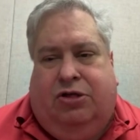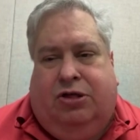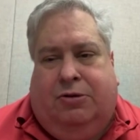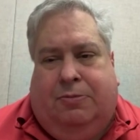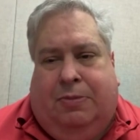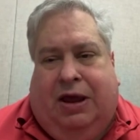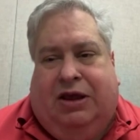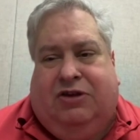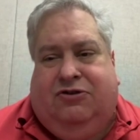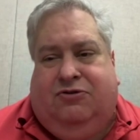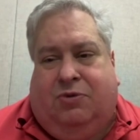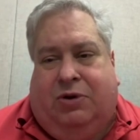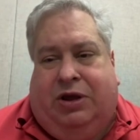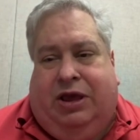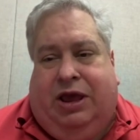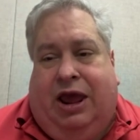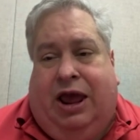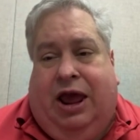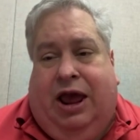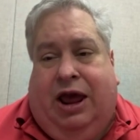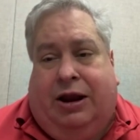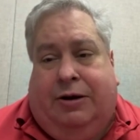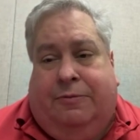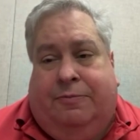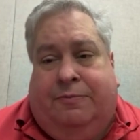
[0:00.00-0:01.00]
the best we
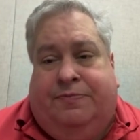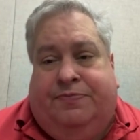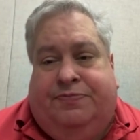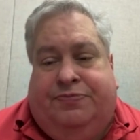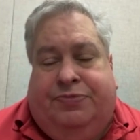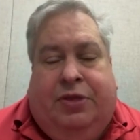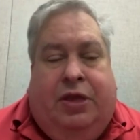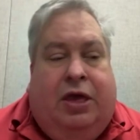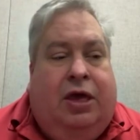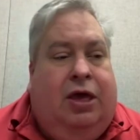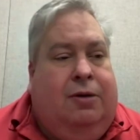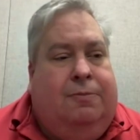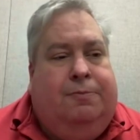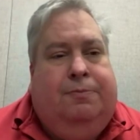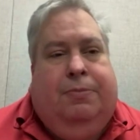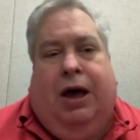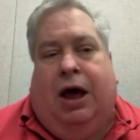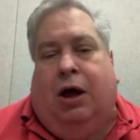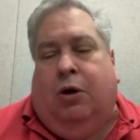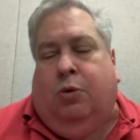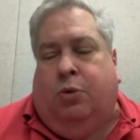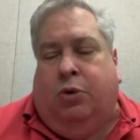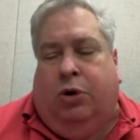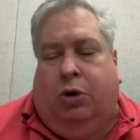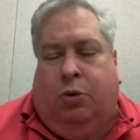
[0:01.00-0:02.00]
can,
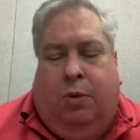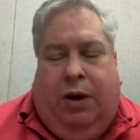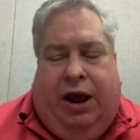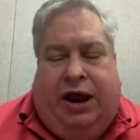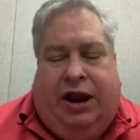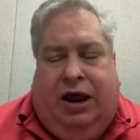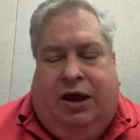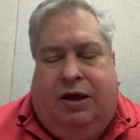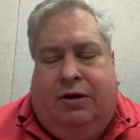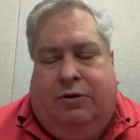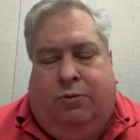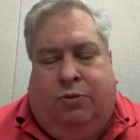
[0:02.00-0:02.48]
but we're waiting.